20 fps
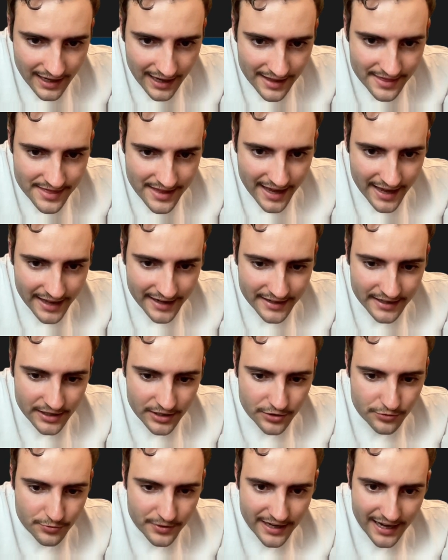And then
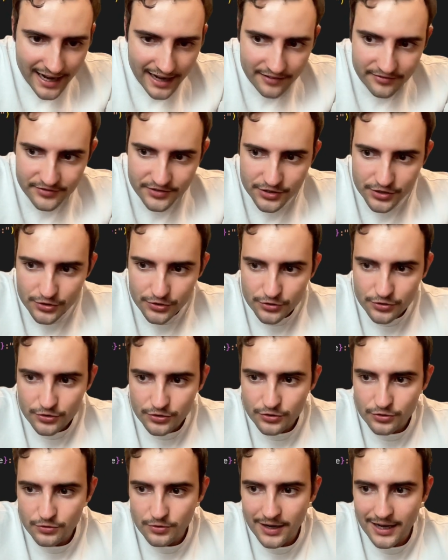we have
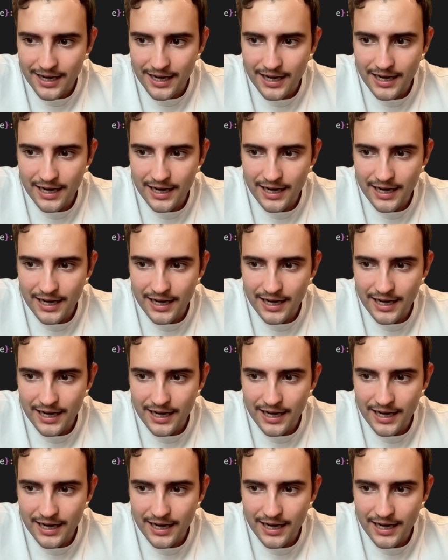to